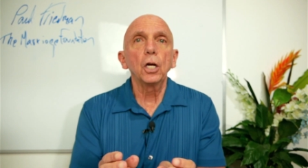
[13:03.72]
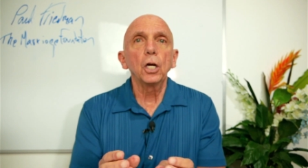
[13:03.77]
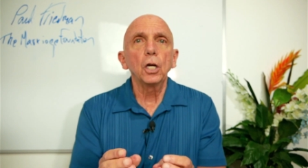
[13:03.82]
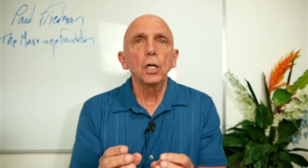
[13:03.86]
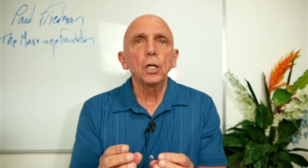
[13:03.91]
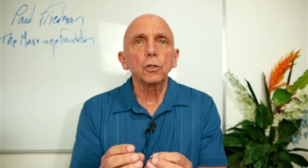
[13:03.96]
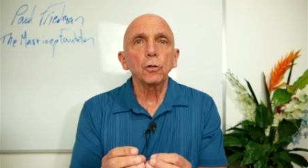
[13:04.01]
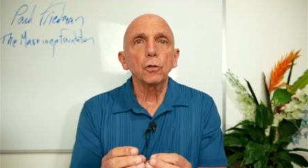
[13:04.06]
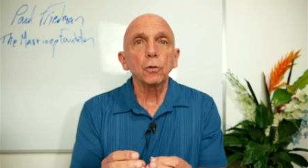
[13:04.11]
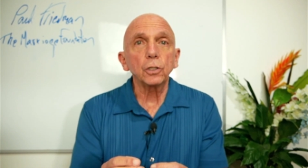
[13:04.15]

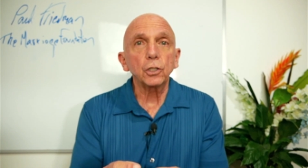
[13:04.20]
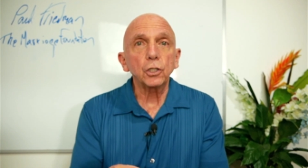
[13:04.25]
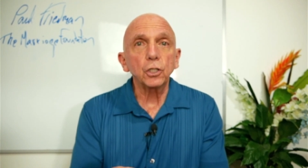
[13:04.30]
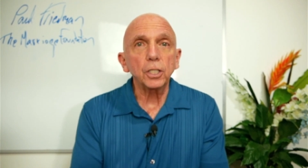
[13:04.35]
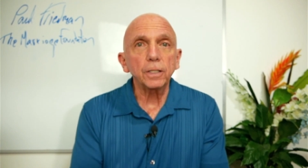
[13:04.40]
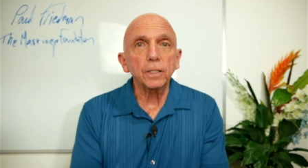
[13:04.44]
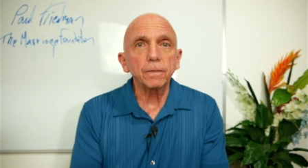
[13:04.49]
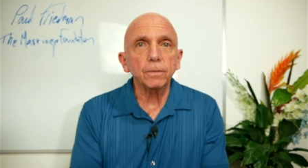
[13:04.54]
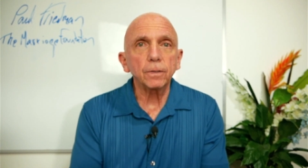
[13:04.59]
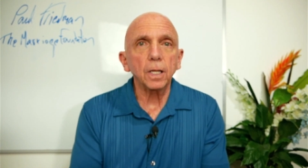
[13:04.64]
to
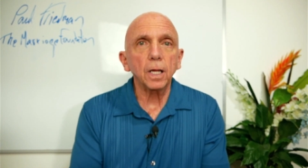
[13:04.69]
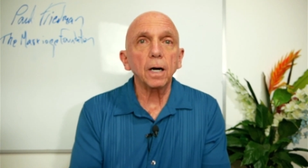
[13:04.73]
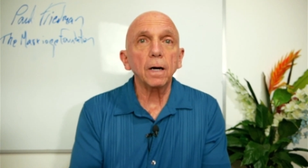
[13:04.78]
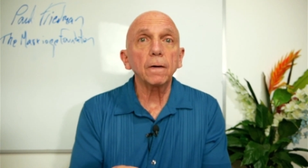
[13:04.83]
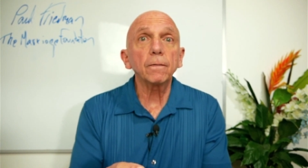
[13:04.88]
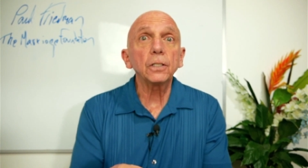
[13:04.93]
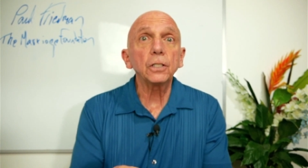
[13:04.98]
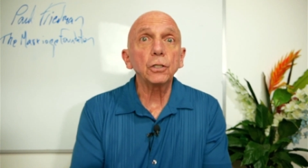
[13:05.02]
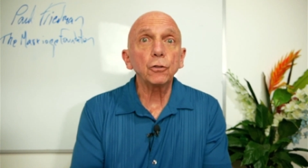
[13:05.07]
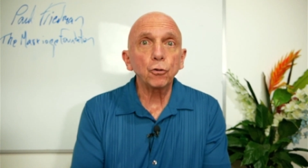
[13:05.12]
achieve love
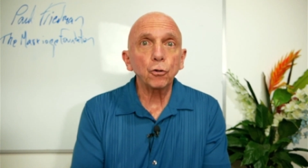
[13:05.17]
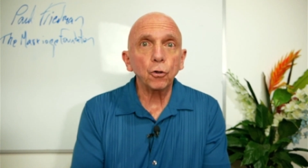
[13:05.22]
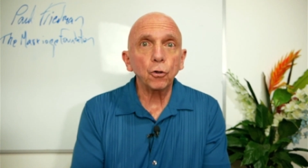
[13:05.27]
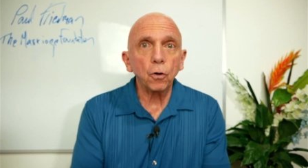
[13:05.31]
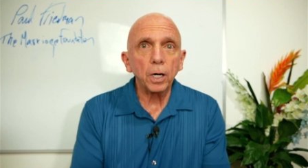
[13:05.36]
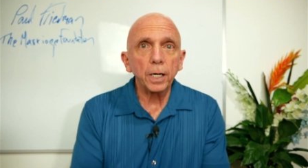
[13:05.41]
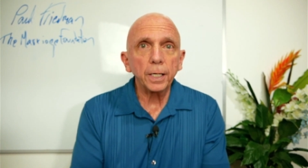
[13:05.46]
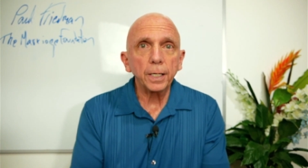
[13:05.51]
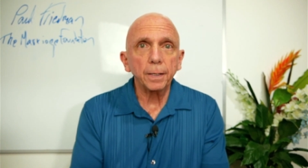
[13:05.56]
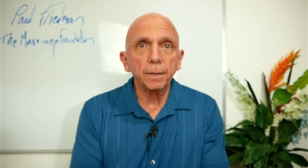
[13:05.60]
and joy,